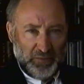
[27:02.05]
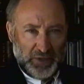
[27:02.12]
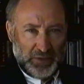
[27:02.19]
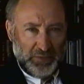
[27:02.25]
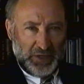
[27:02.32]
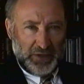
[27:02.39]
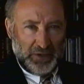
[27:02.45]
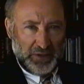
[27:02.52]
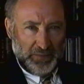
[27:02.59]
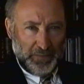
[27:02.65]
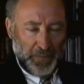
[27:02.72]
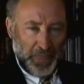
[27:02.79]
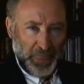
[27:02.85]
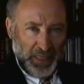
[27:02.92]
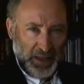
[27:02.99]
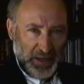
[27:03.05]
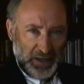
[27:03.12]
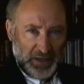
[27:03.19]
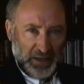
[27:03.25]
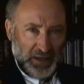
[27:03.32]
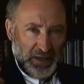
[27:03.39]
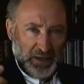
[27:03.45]
millimeter
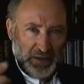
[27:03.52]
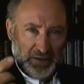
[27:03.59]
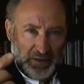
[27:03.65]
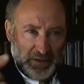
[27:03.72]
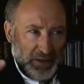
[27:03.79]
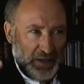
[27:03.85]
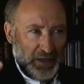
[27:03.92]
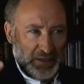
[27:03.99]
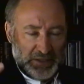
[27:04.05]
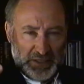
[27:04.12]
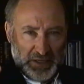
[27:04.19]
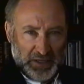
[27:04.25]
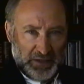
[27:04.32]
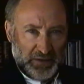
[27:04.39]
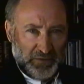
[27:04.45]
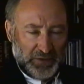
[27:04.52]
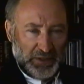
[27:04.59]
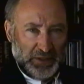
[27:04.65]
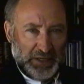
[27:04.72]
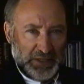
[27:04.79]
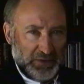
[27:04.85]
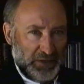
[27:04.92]
entity on the
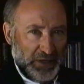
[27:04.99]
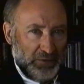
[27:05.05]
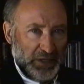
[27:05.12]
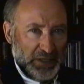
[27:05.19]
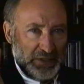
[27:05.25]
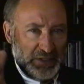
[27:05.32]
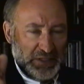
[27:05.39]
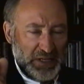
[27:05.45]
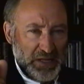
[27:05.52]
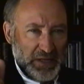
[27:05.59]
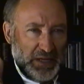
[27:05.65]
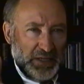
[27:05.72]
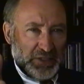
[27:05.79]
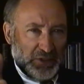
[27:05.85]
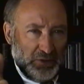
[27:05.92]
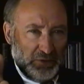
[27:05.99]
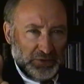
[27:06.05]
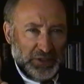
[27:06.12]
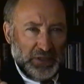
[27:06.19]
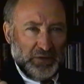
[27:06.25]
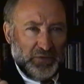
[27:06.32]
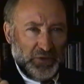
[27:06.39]
frontal X-ray, we can see that it's
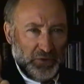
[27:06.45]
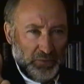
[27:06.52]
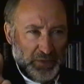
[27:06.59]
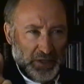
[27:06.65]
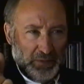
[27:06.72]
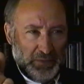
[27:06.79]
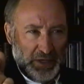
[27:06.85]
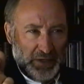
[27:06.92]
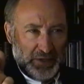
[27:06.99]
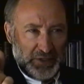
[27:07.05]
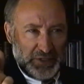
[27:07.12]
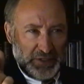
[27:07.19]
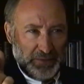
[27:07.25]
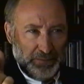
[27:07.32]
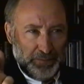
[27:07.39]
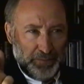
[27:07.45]
only a few millimeters